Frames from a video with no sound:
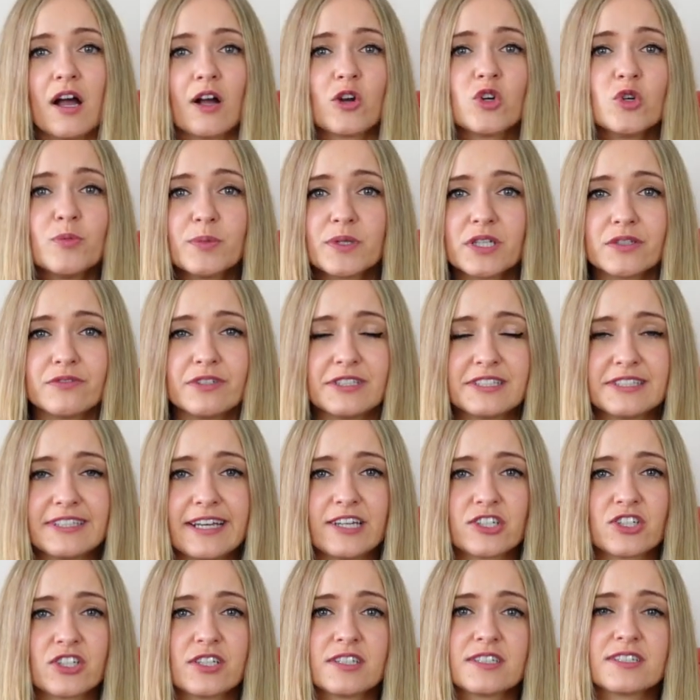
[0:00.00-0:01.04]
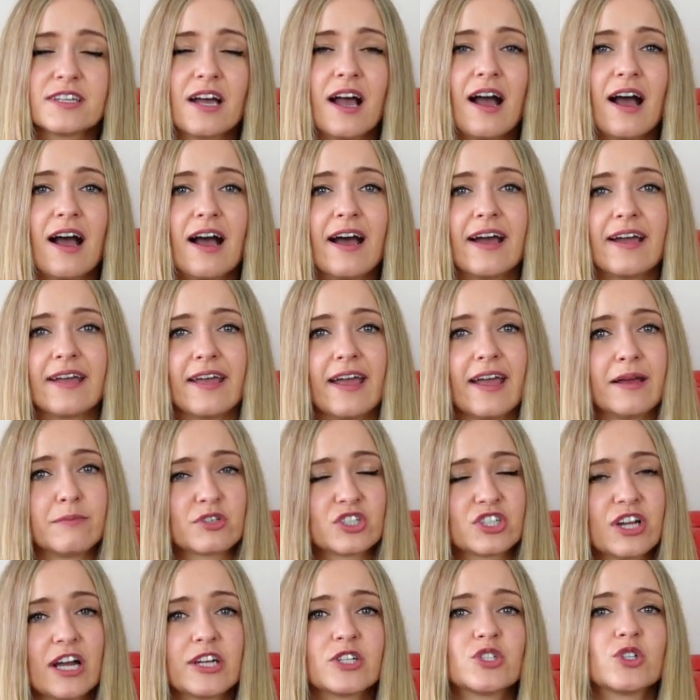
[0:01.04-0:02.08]
group conversations I am
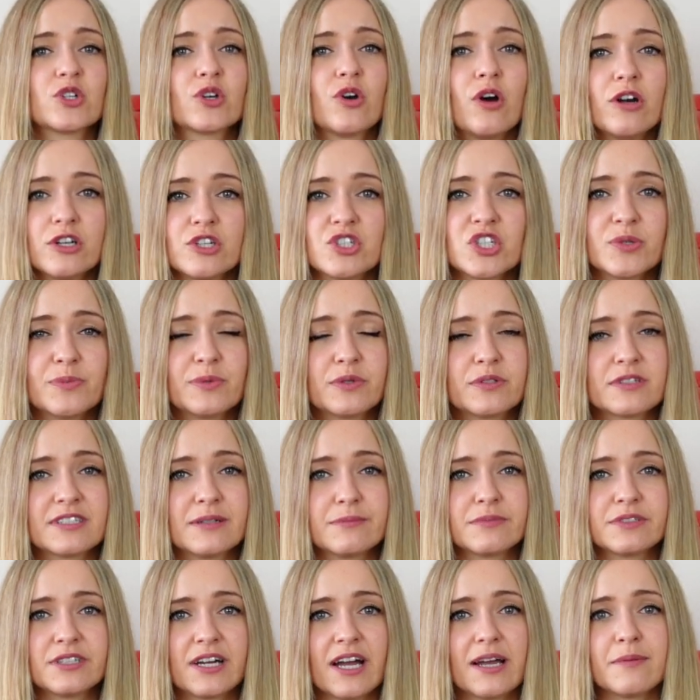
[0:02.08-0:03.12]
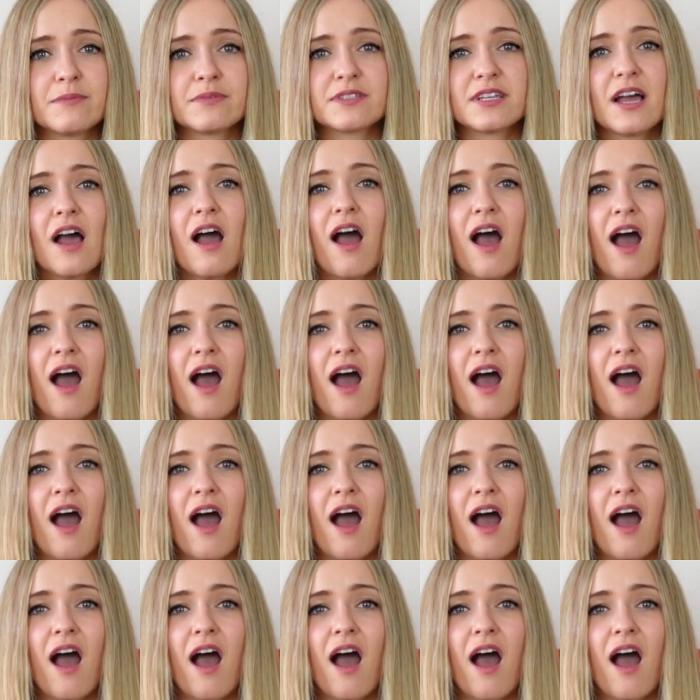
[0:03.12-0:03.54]
shy to contribute sometimes